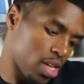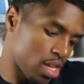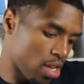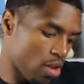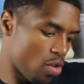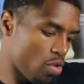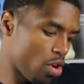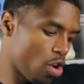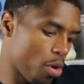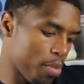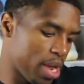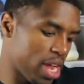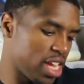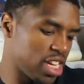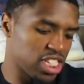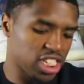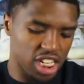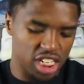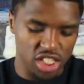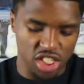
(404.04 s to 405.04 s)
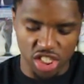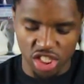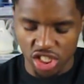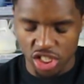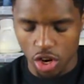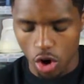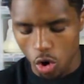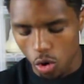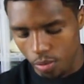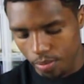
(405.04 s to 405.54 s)
I don't know, man. It's just
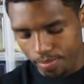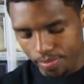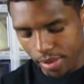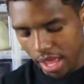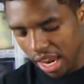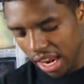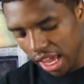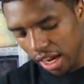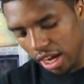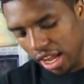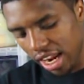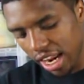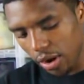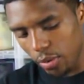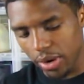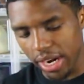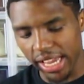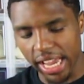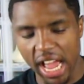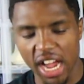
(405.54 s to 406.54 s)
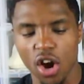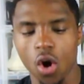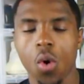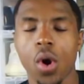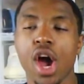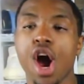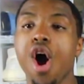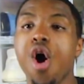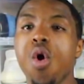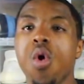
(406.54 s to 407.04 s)
dope. I like I like what they got
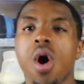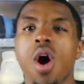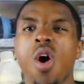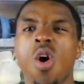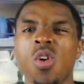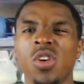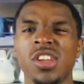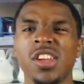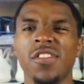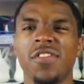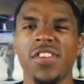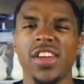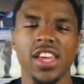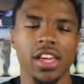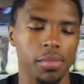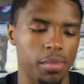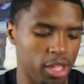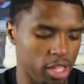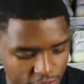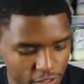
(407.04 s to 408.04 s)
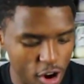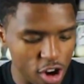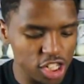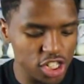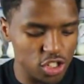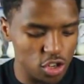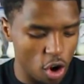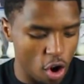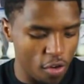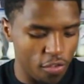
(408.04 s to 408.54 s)
going on on. You feel me?
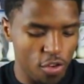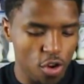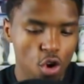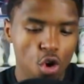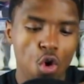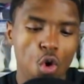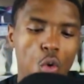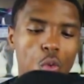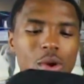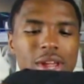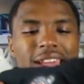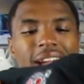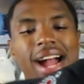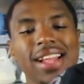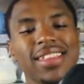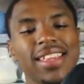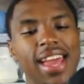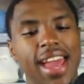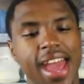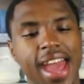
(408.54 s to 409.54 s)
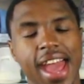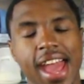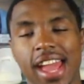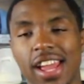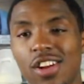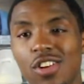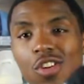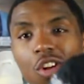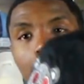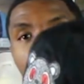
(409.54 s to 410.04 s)
First off, we got the
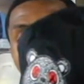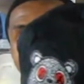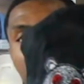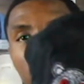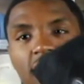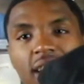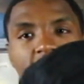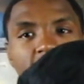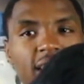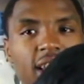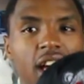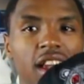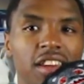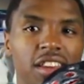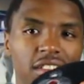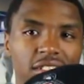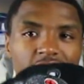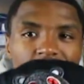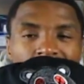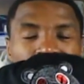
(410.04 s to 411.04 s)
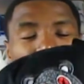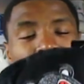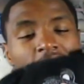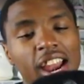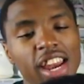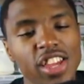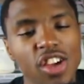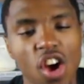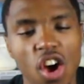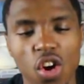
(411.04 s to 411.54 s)
hat. You know what I'm saying? Now listen, a
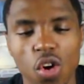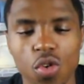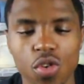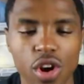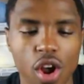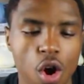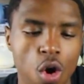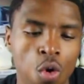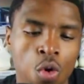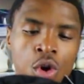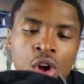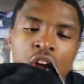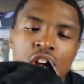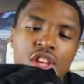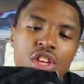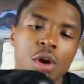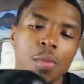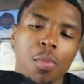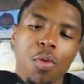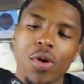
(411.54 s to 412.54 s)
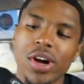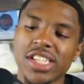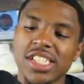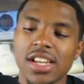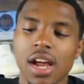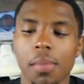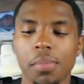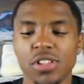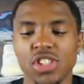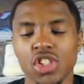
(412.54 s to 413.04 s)
lot of y'all don't know your boy
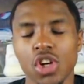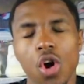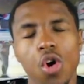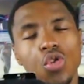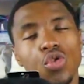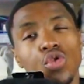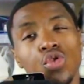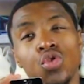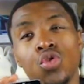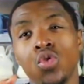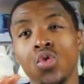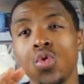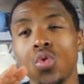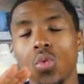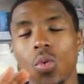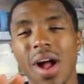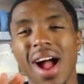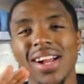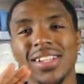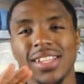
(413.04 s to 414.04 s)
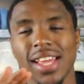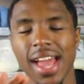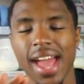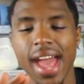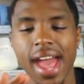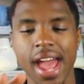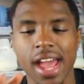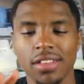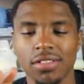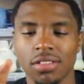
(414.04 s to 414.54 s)
Sniper Jones do rock the
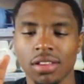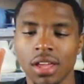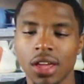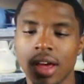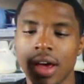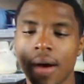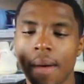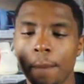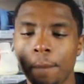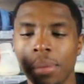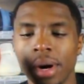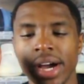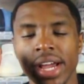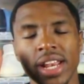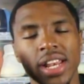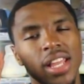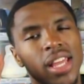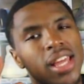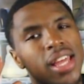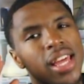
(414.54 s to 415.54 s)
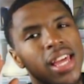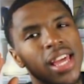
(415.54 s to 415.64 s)
hats, but